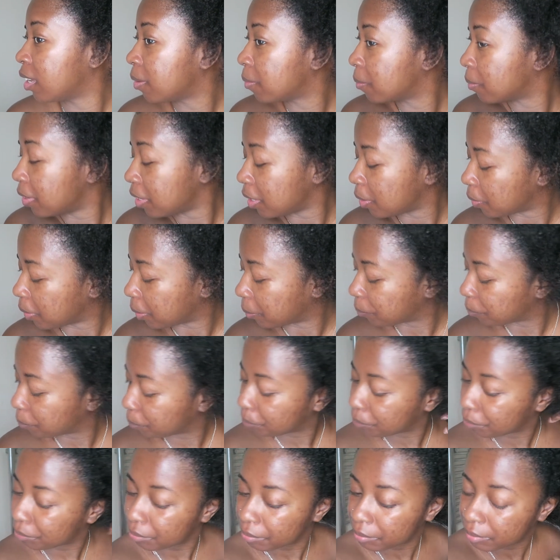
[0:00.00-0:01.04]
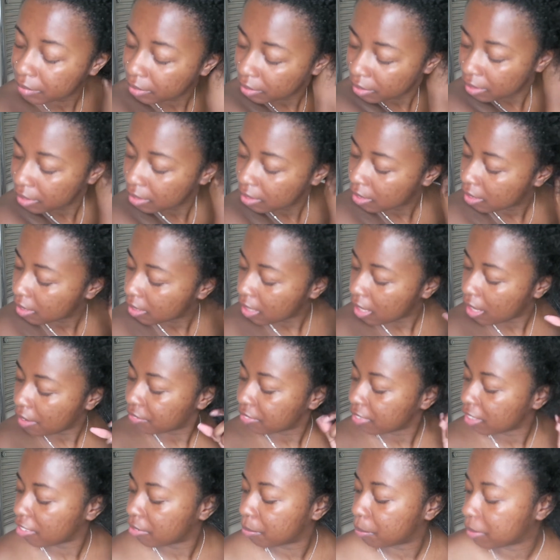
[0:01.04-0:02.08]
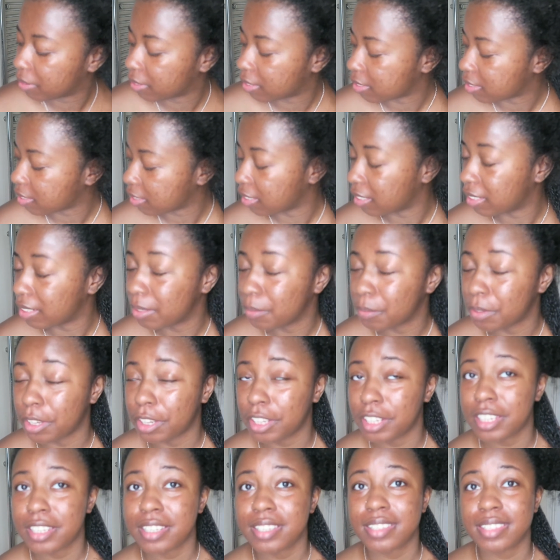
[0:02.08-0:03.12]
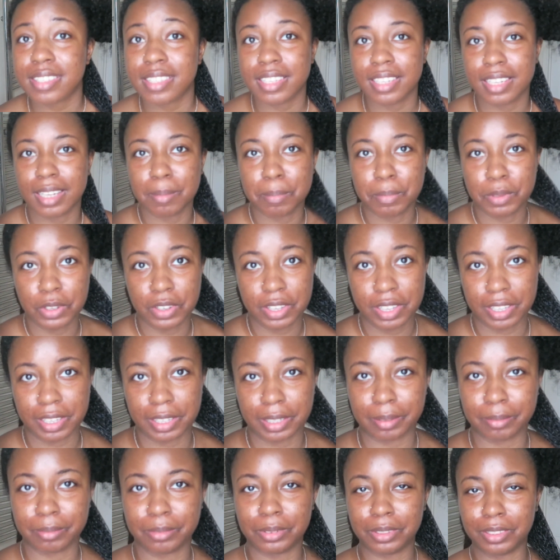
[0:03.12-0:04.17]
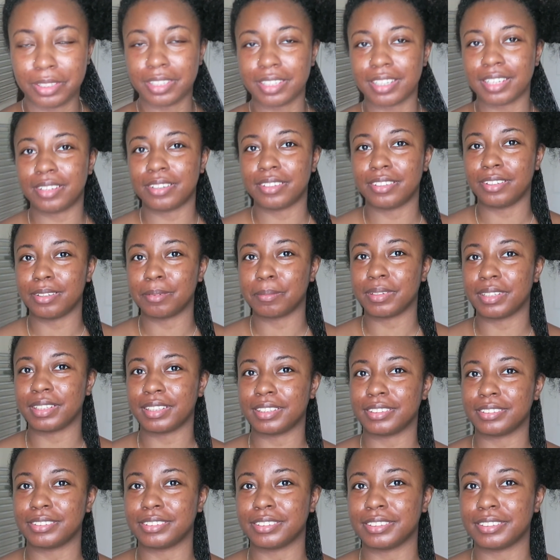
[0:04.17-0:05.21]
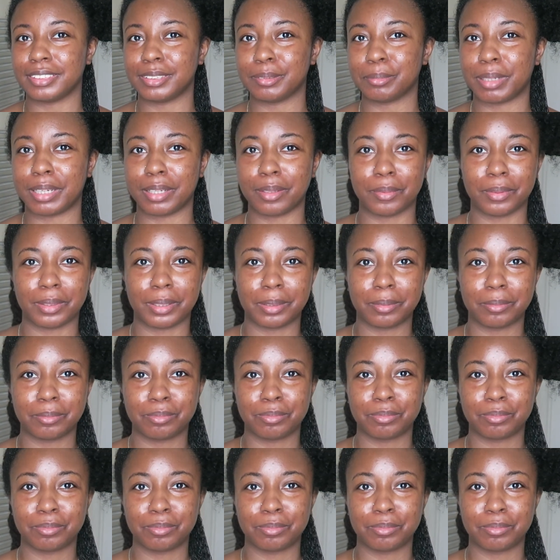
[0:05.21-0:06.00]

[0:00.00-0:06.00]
But anyway. After I've put this in, you're gonna seal up your hair. Look how long my hair's gotten, by the way.